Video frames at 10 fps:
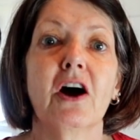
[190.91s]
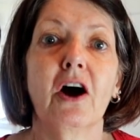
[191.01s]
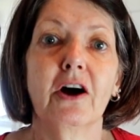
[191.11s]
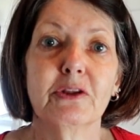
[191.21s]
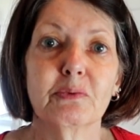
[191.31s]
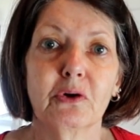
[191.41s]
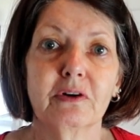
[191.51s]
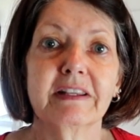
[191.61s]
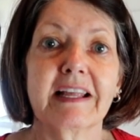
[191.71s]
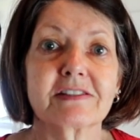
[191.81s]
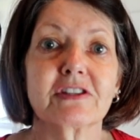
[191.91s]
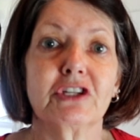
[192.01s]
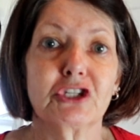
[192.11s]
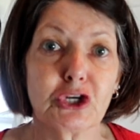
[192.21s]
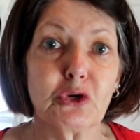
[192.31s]
on the road less
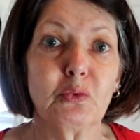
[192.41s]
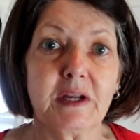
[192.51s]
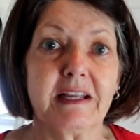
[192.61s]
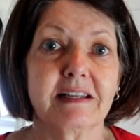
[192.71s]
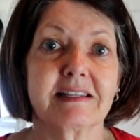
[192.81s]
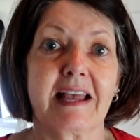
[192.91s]
than two weeks